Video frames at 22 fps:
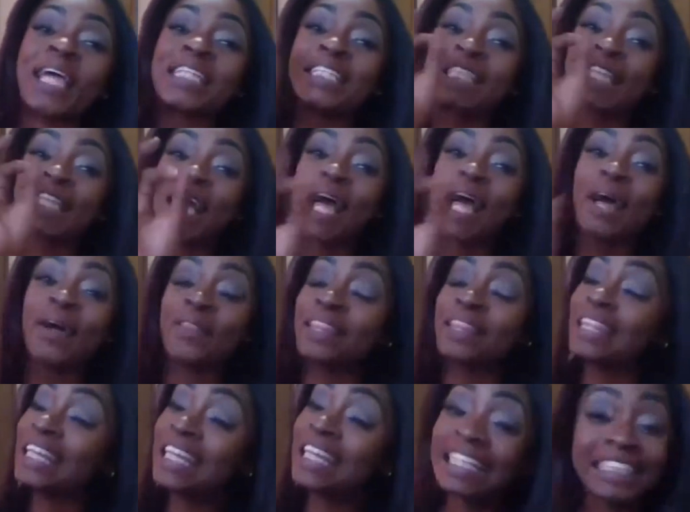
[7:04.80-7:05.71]
so
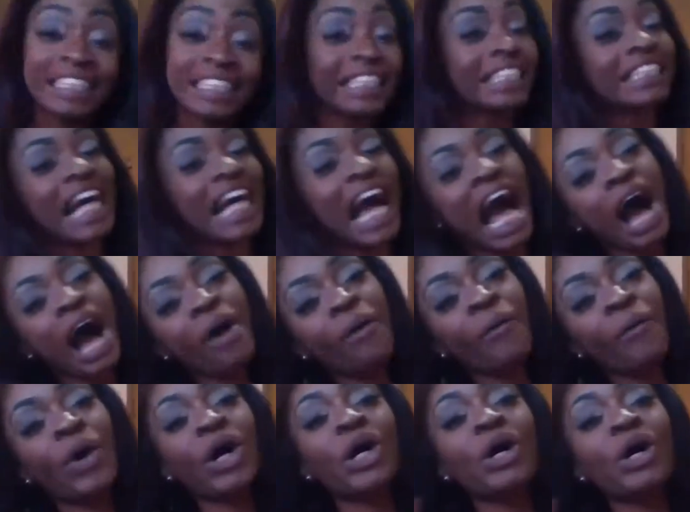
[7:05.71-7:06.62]
this is how
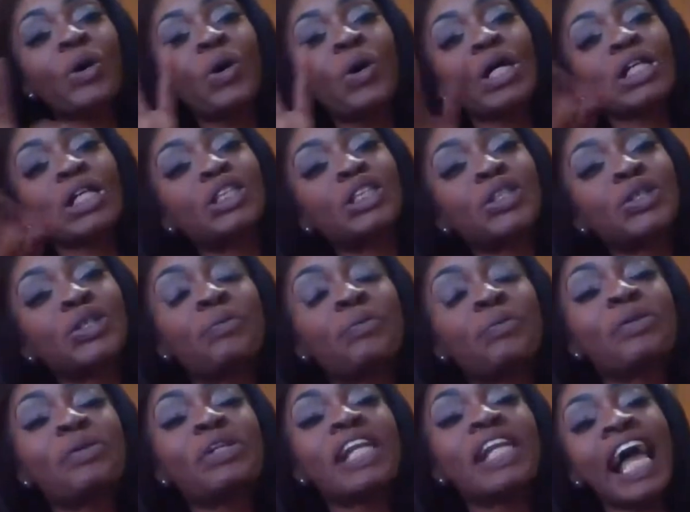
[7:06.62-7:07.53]
we're going to
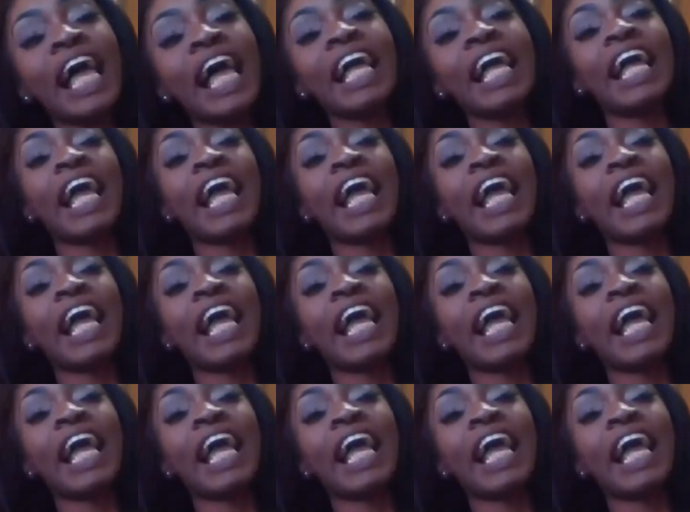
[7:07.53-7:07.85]
play